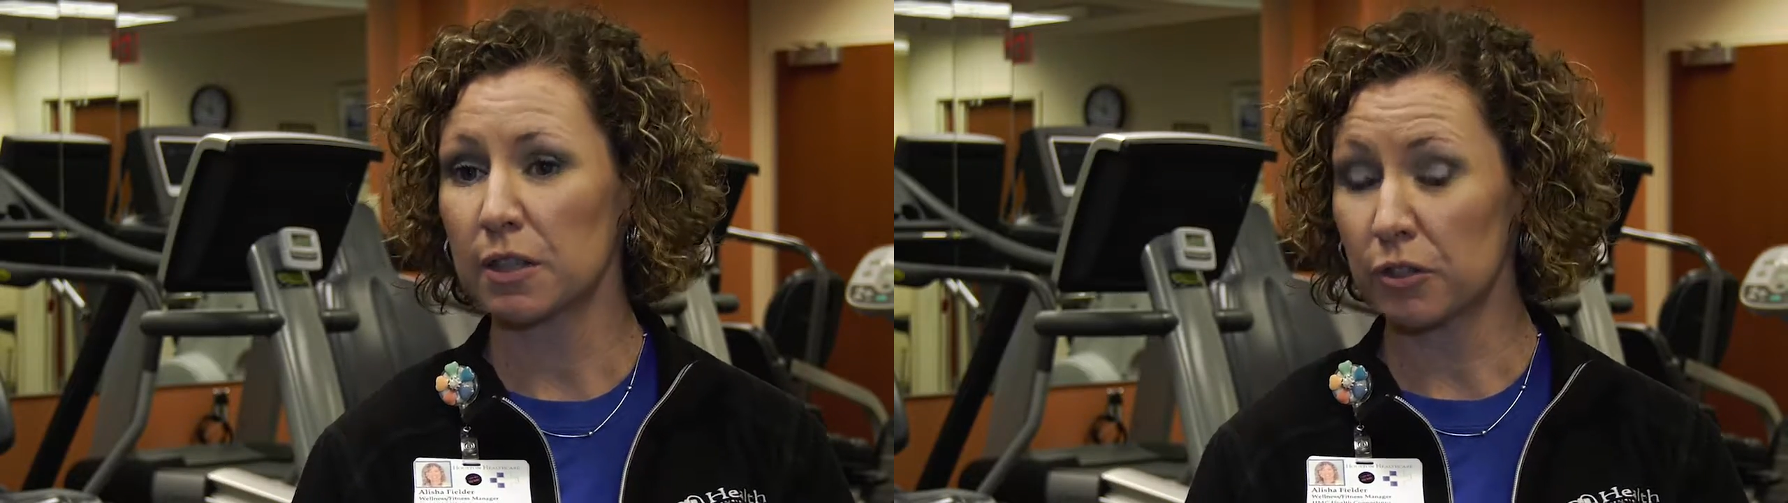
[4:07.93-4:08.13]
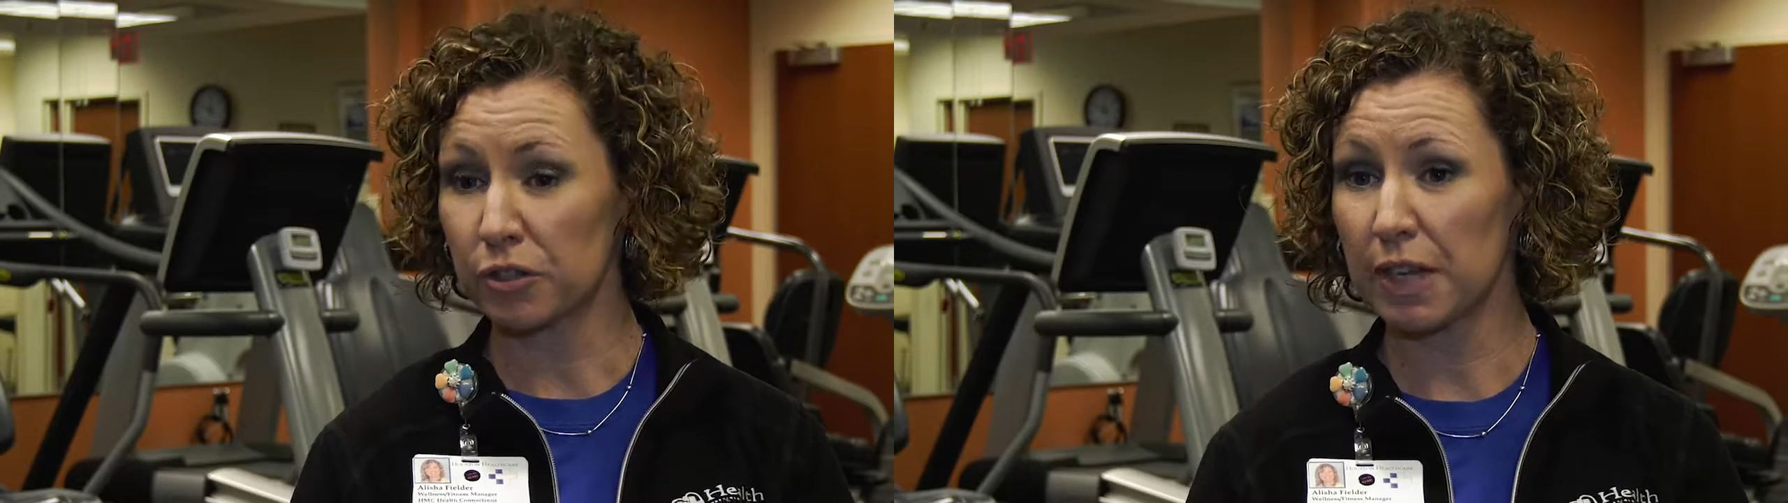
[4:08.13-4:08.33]

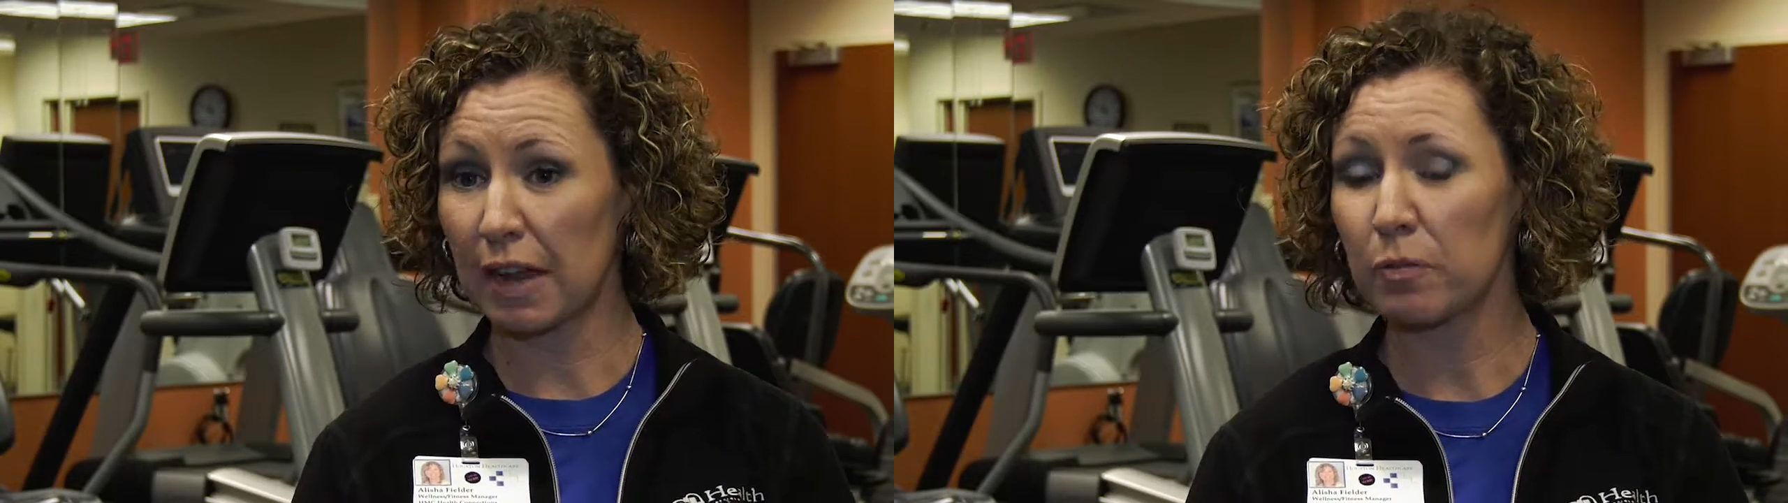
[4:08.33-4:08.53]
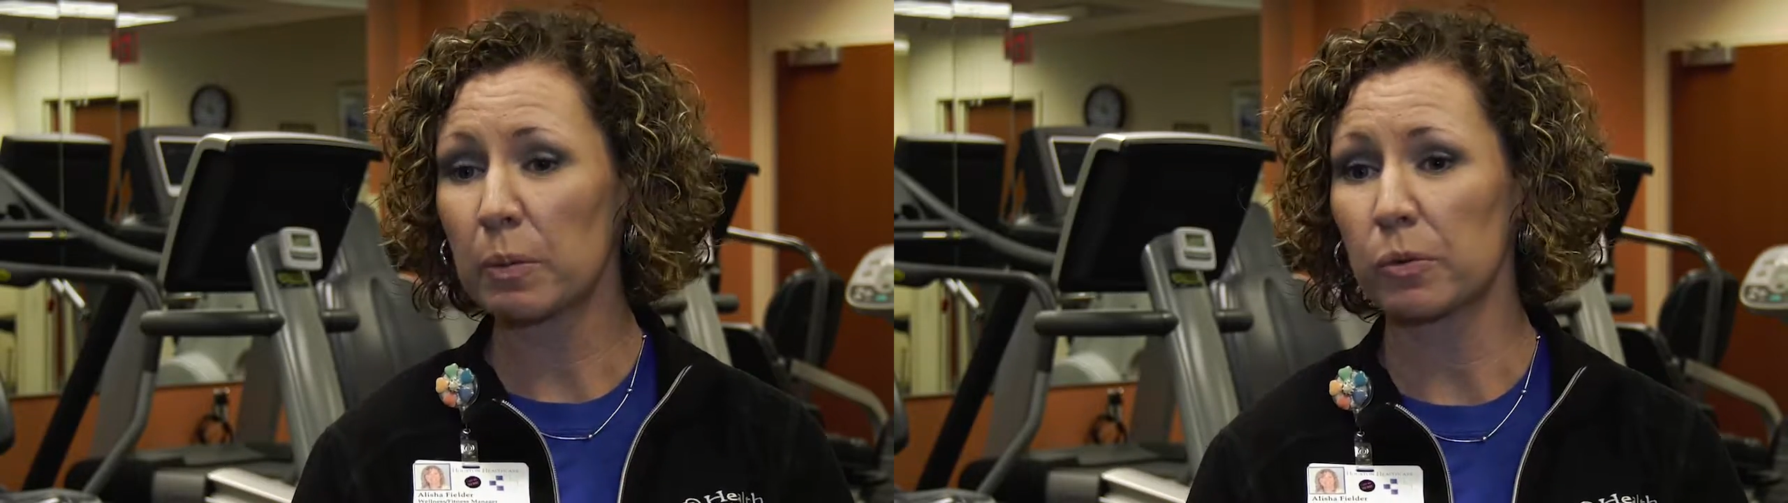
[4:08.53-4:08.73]
their
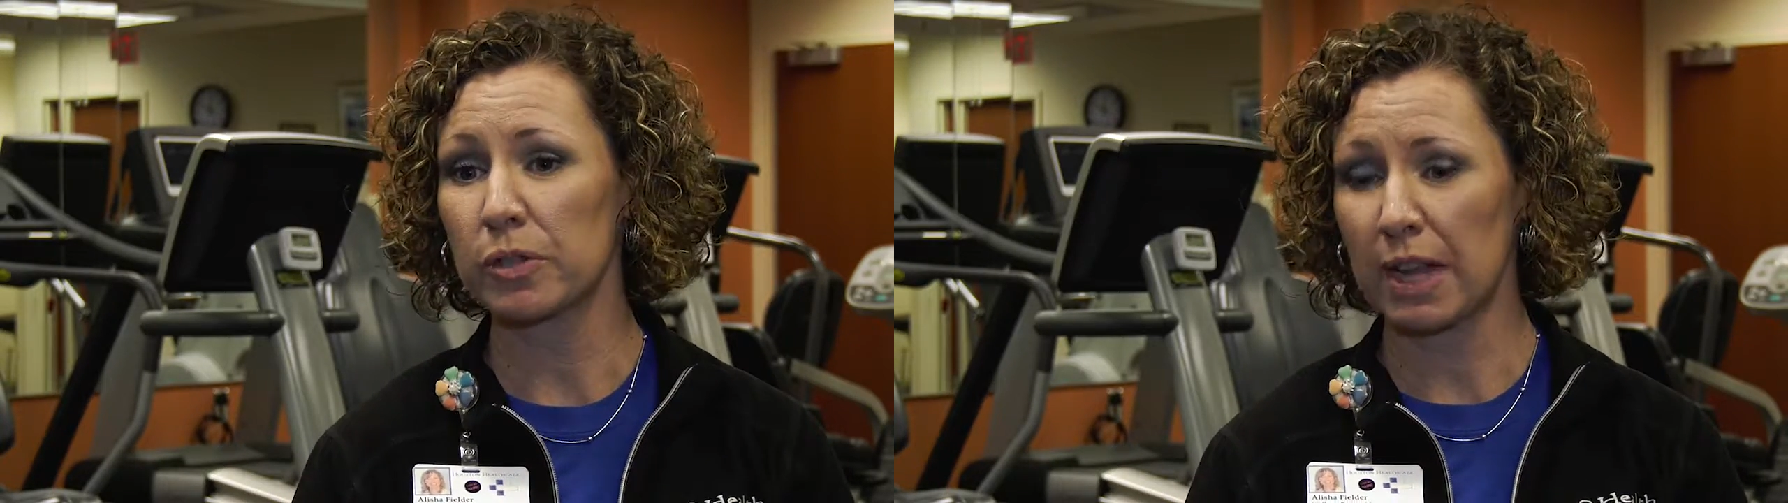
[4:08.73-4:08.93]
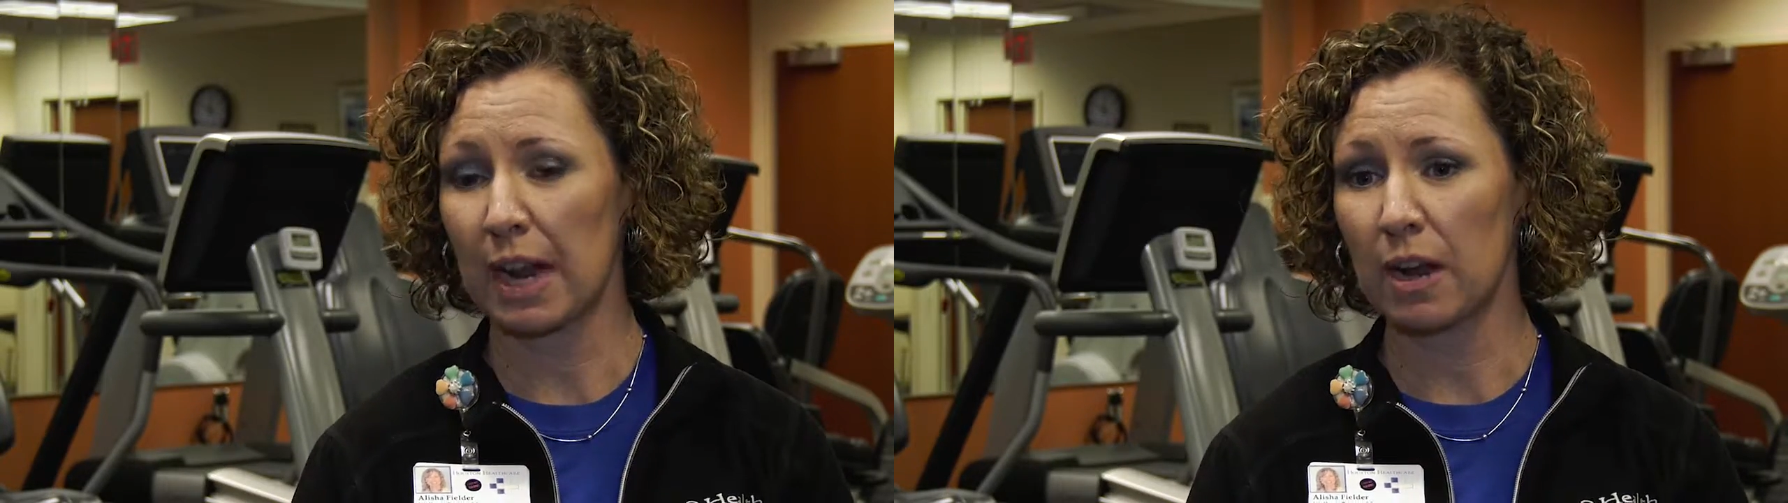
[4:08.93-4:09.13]
staff
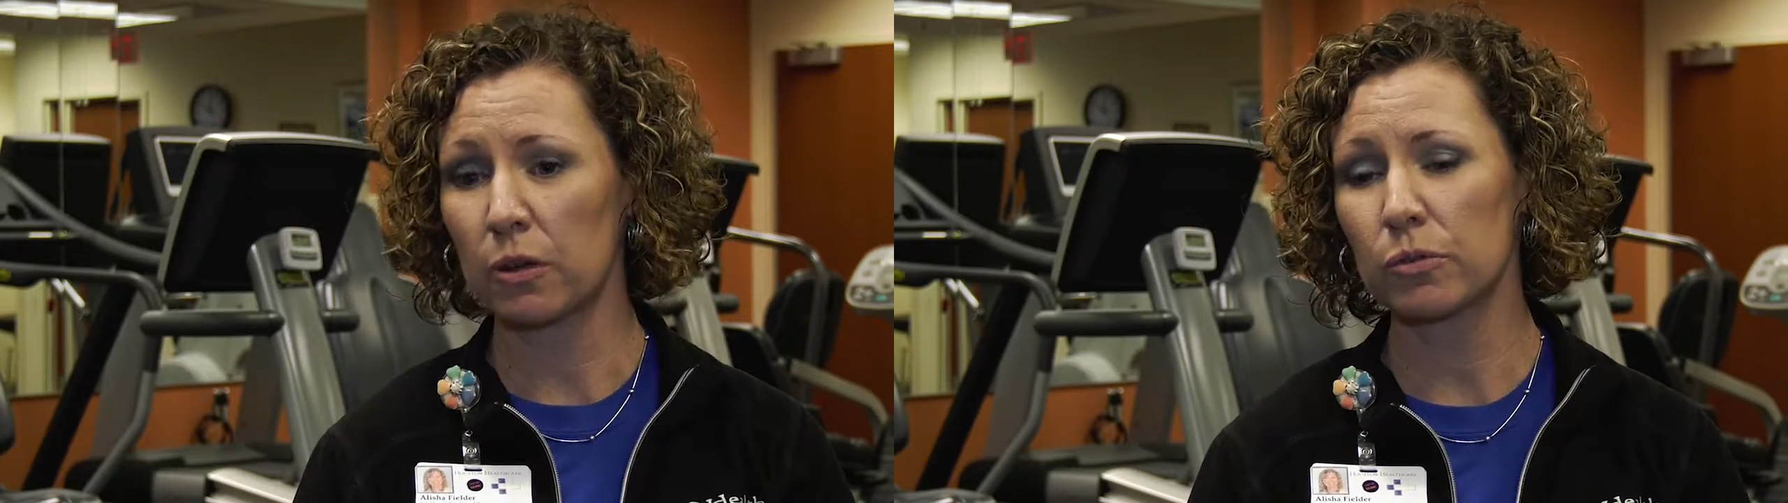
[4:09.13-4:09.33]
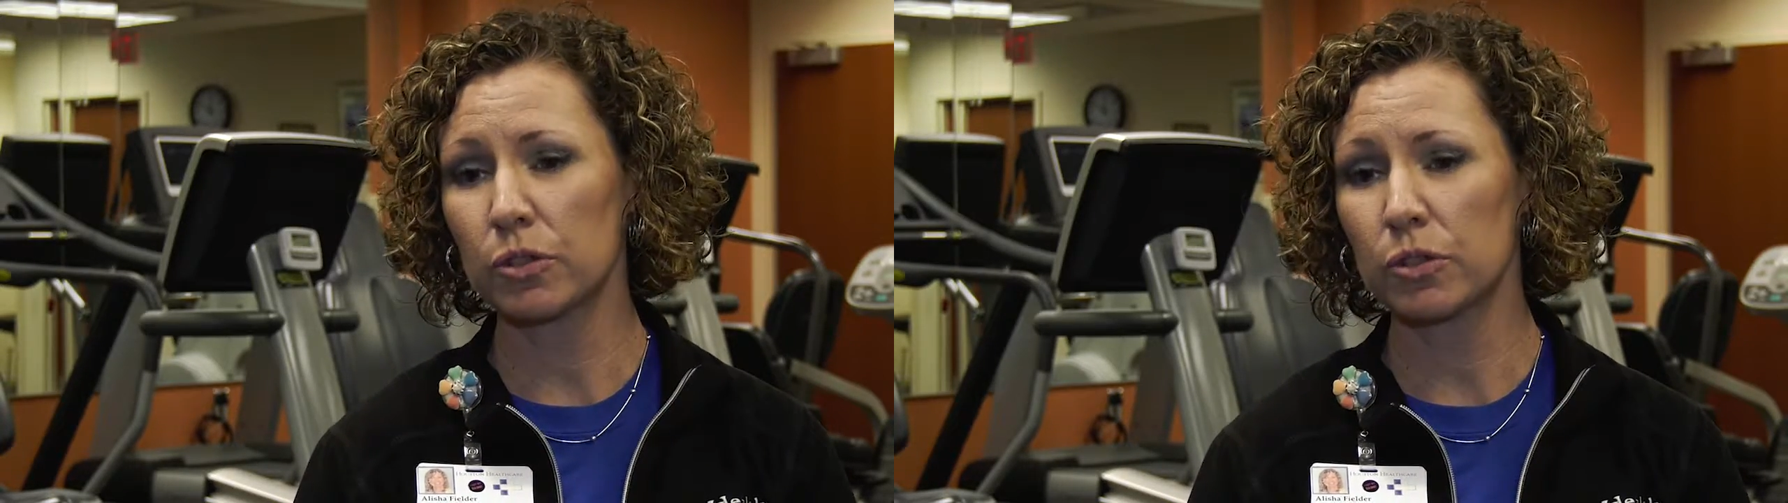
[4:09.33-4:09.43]
members out